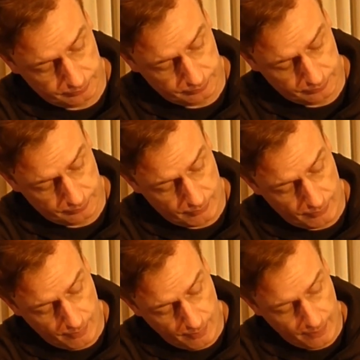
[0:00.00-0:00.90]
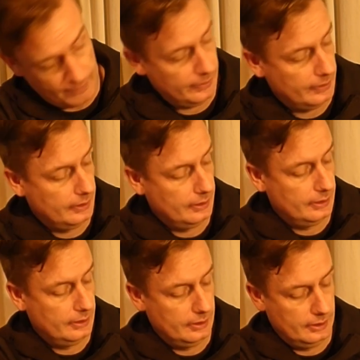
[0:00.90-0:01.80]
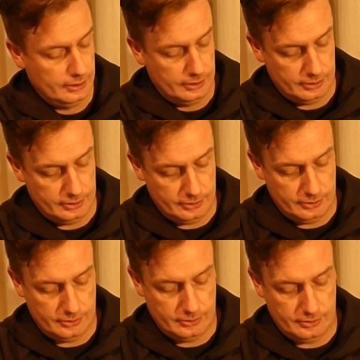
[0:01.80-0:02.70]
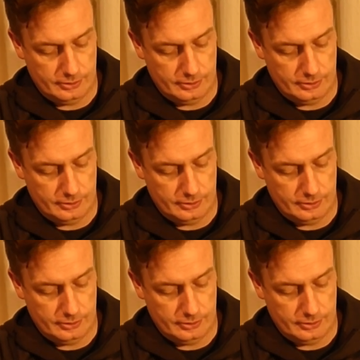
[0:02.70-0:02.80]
[no speech]